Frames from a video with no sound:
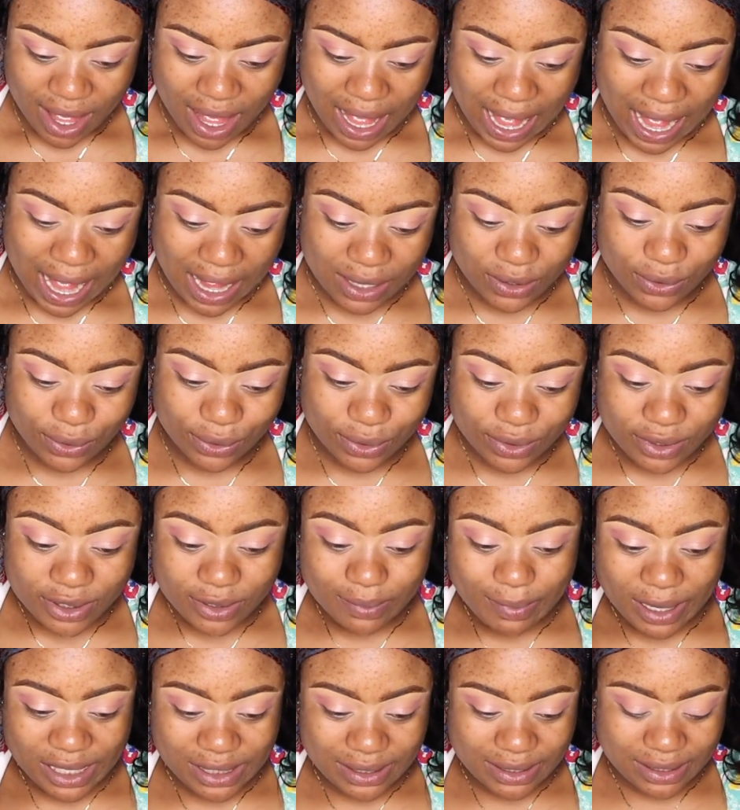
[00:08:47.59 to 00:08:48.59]
I had to use
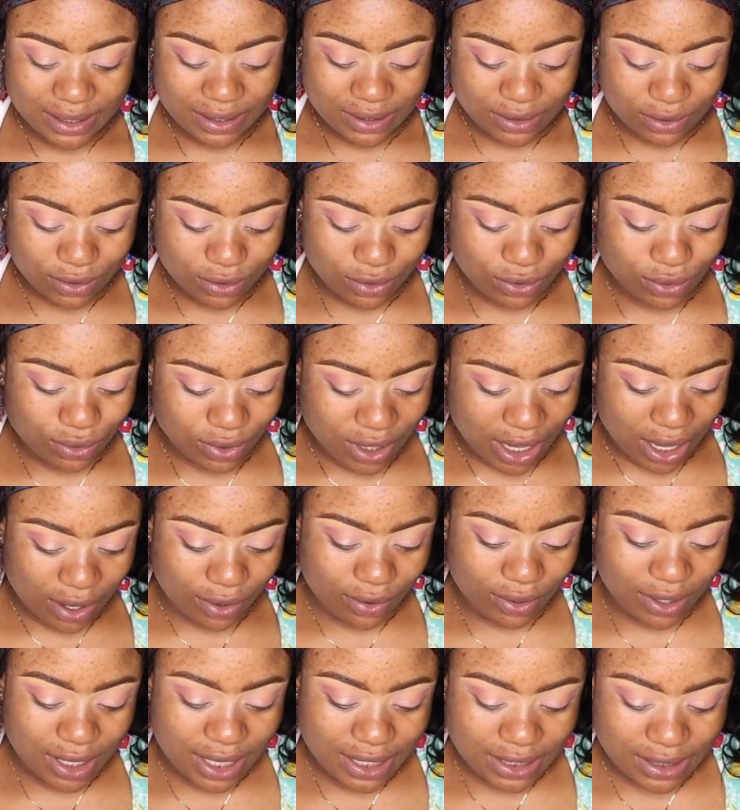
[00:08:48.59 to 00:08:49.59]
my sense to
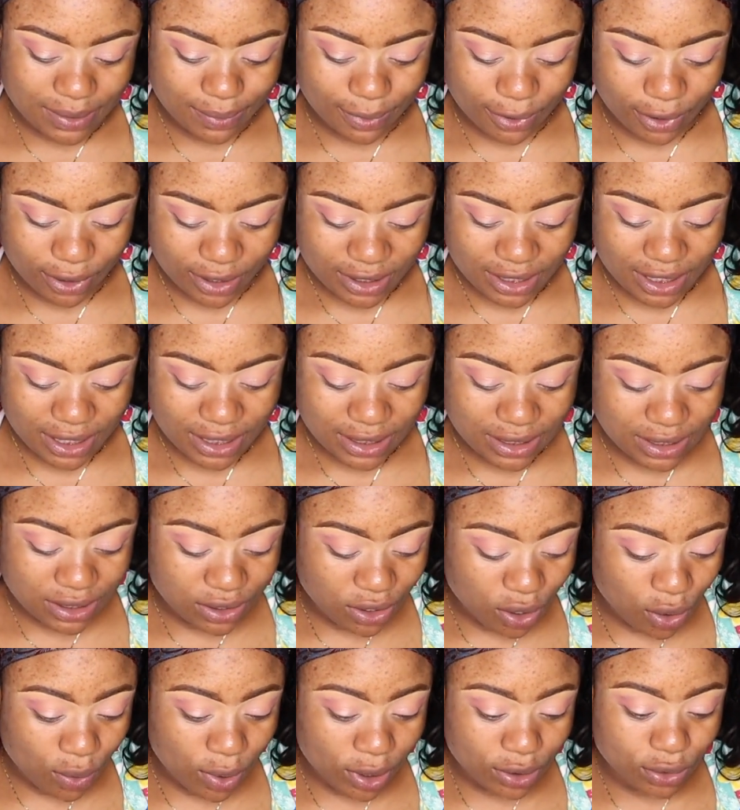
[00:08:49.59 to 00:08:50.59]
calculate, because he did
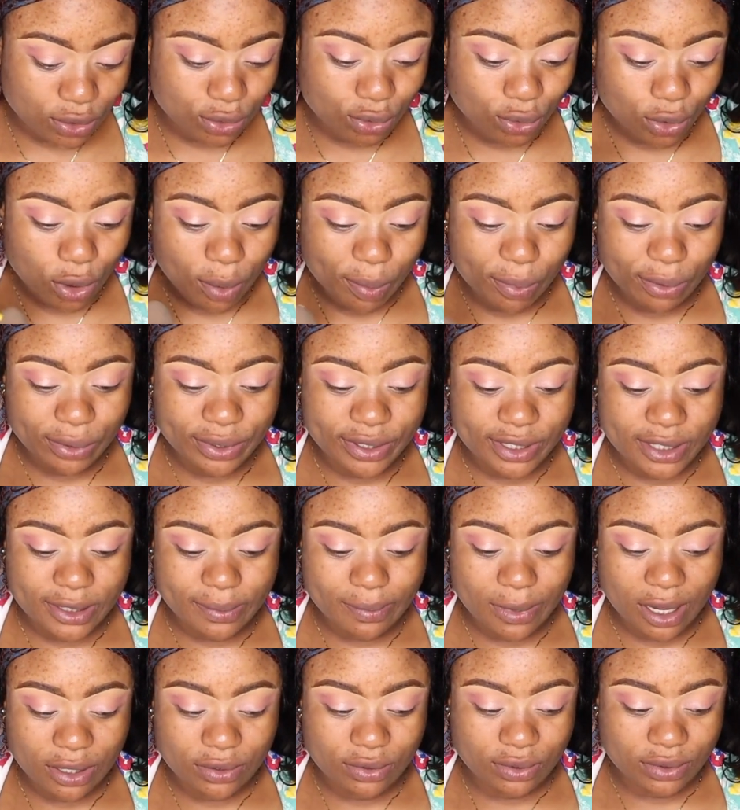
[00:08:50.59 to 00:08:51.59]
not want to open his
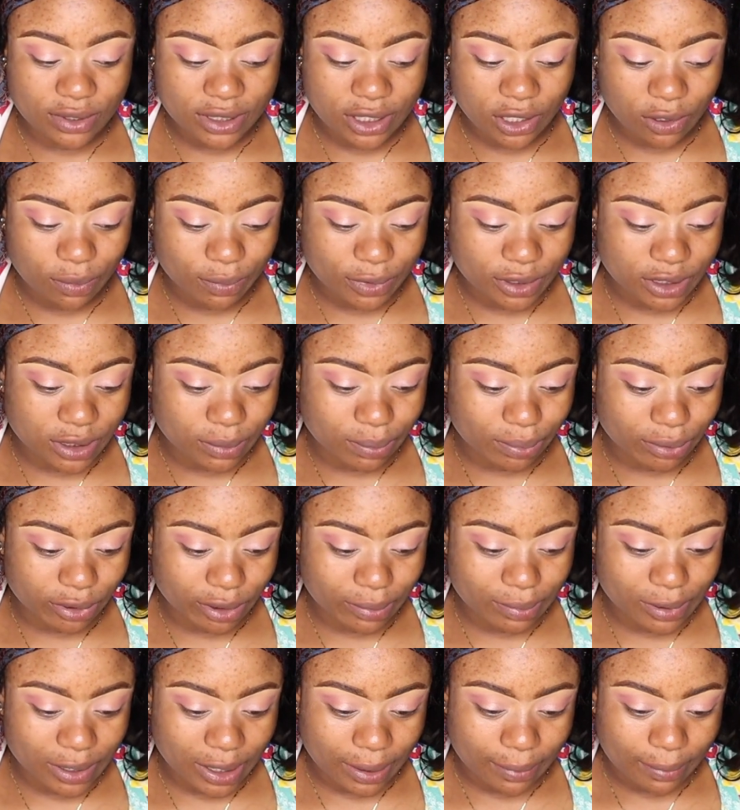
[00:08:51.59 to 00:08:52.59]
mouth to tell me the
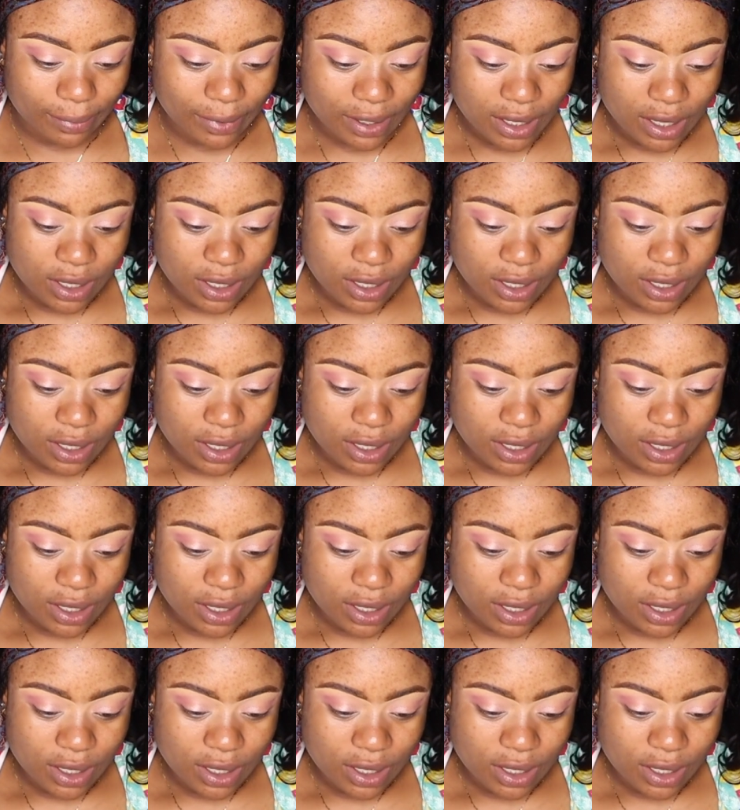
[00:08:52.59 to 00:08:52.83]
problem.